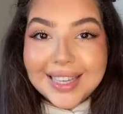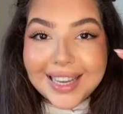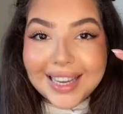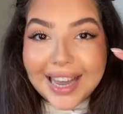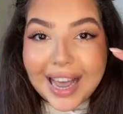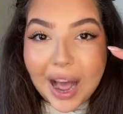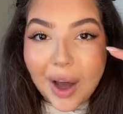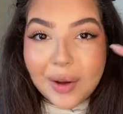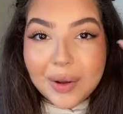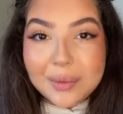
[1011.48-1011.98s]

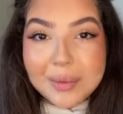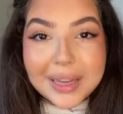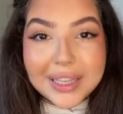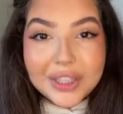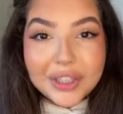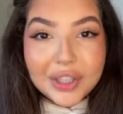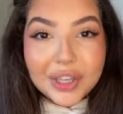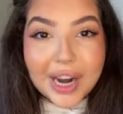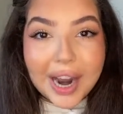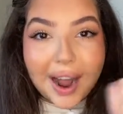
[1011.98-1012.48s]
how it makes
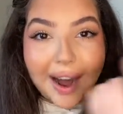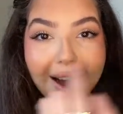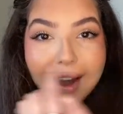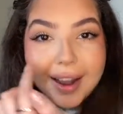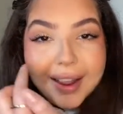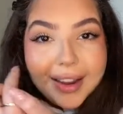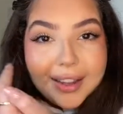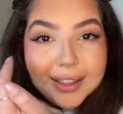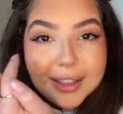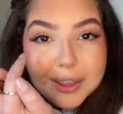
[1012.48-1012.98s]
your eye
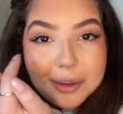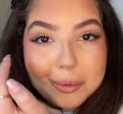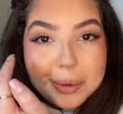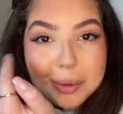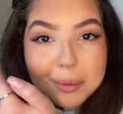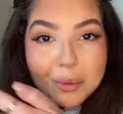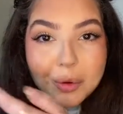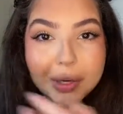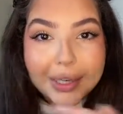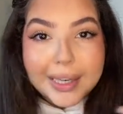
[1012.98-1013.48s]
a little bit
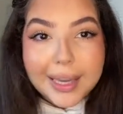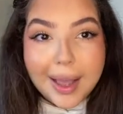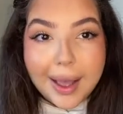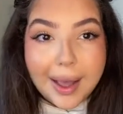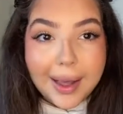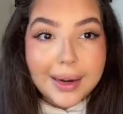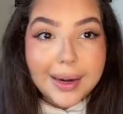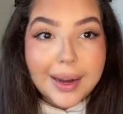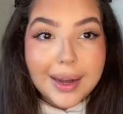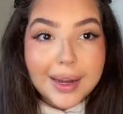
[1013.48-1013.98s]
more
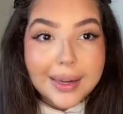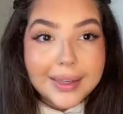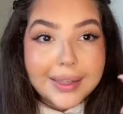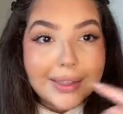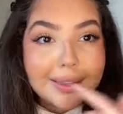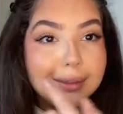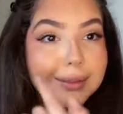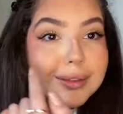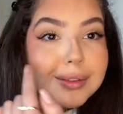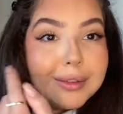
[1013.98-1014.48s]
cat eye?
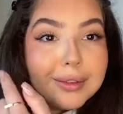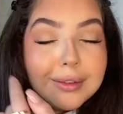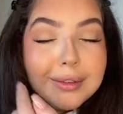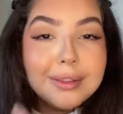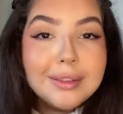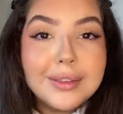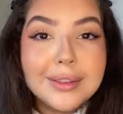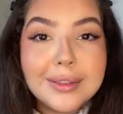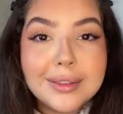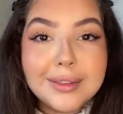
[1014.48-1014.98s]

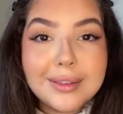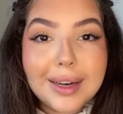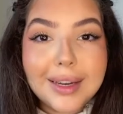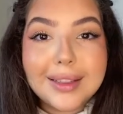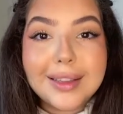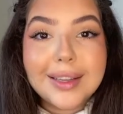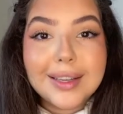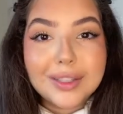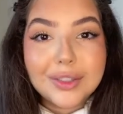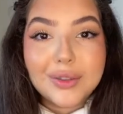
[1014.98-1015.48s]
I
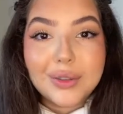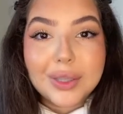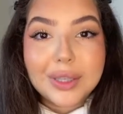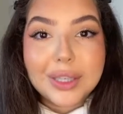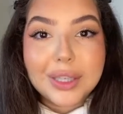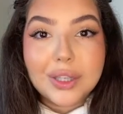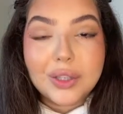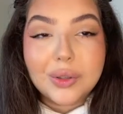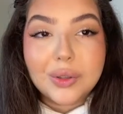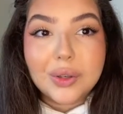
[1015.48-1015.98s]
think it's really
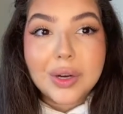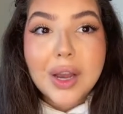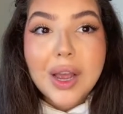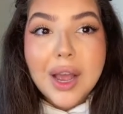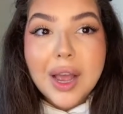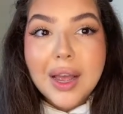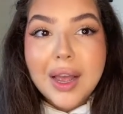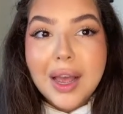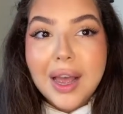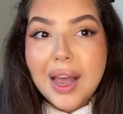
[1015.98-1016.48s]
cute.
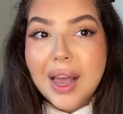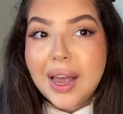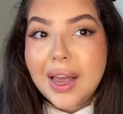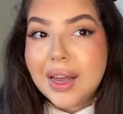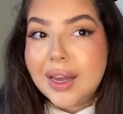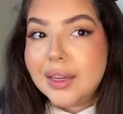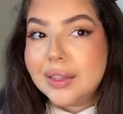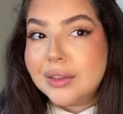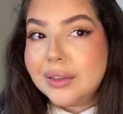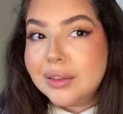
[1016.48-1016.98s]

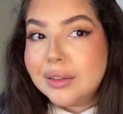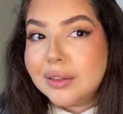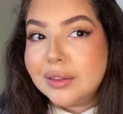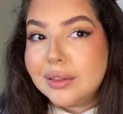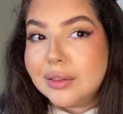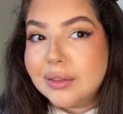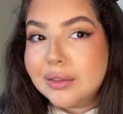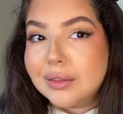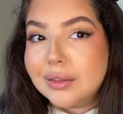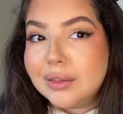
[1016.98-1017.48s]
And
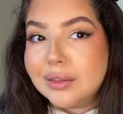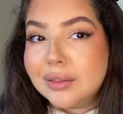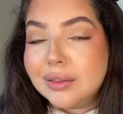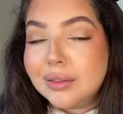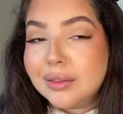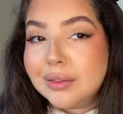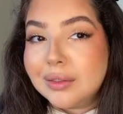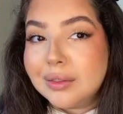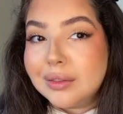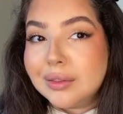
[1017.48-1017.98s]

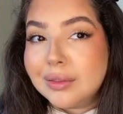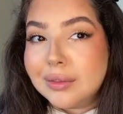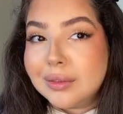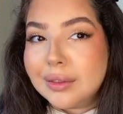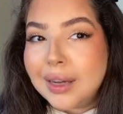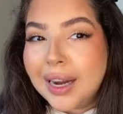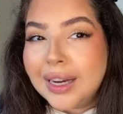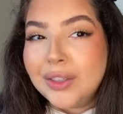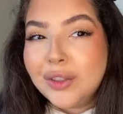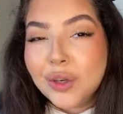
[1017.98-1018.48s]

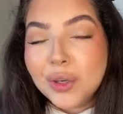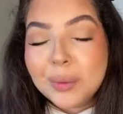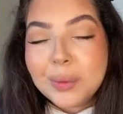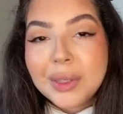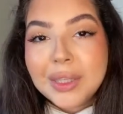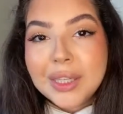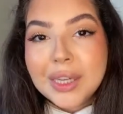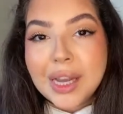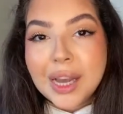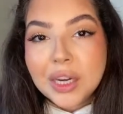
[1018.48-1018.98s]
I
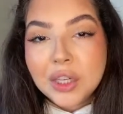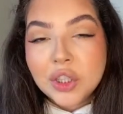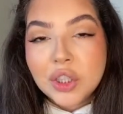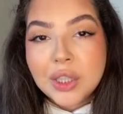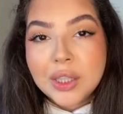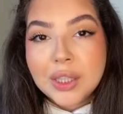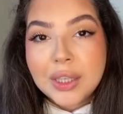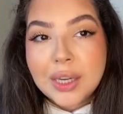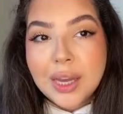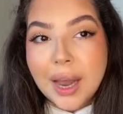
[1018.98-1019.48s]
normally
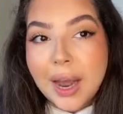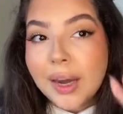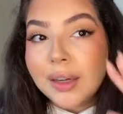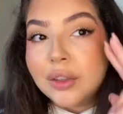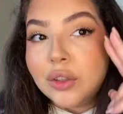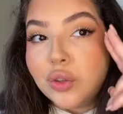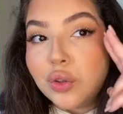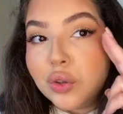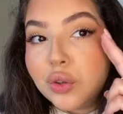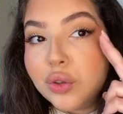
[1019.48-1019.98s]
actually
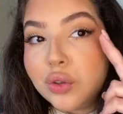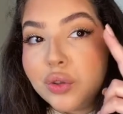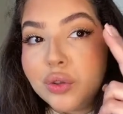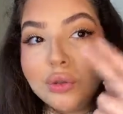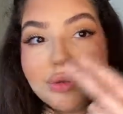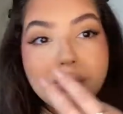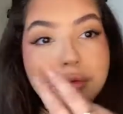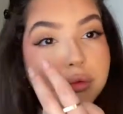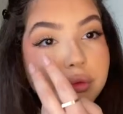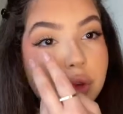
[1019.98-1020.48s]
add
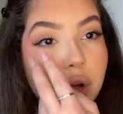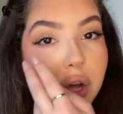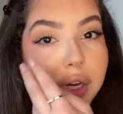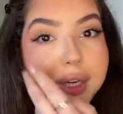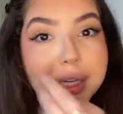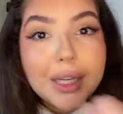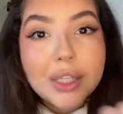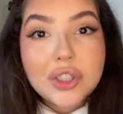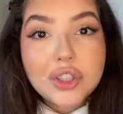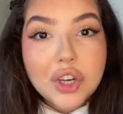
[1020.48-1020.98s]
2 on
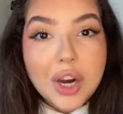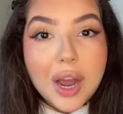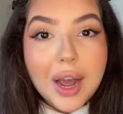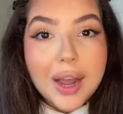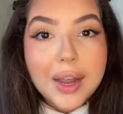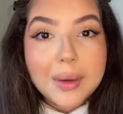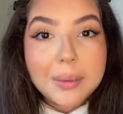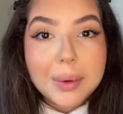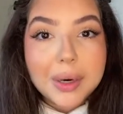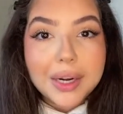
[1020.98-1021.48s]
each
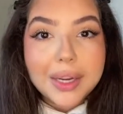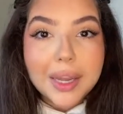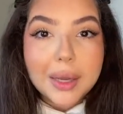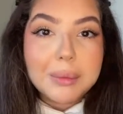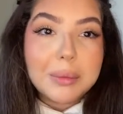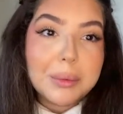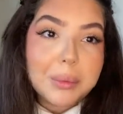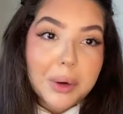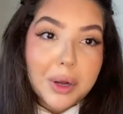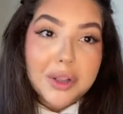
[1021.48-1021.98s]
eye, but I can't
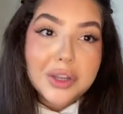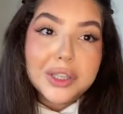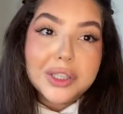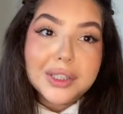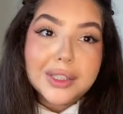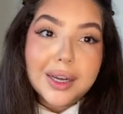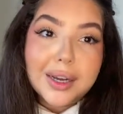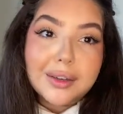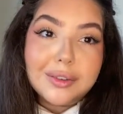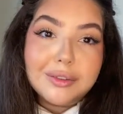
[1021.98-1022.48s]
be bothered
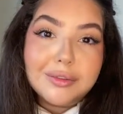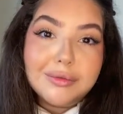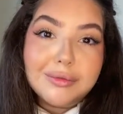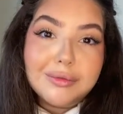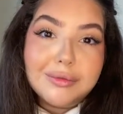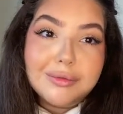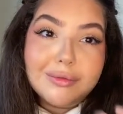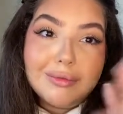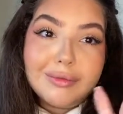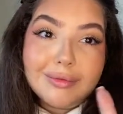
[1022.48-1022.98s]
now.
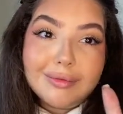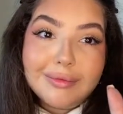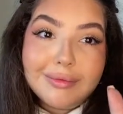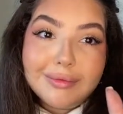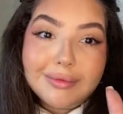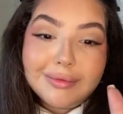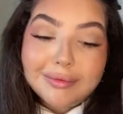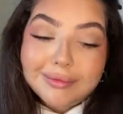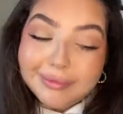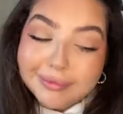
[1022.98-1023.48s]

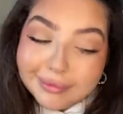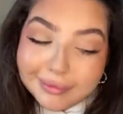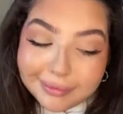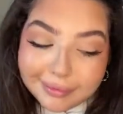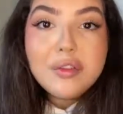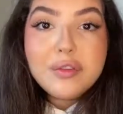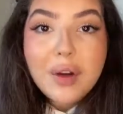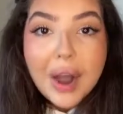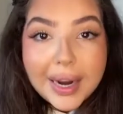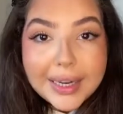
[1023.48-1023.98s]

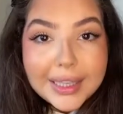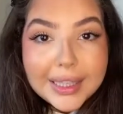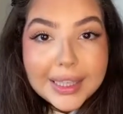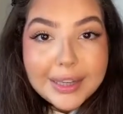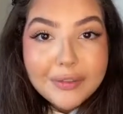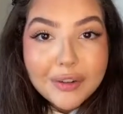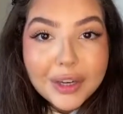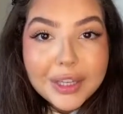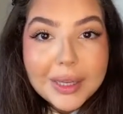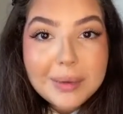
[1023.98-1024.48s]
Finally,
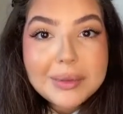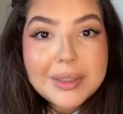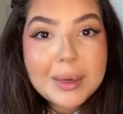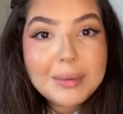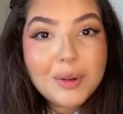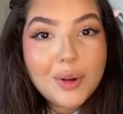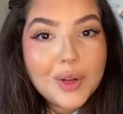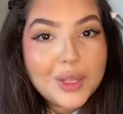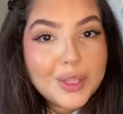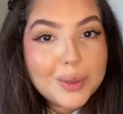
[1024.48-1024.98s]
for lips, I'm
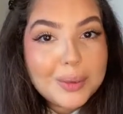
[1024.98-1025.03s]
going to be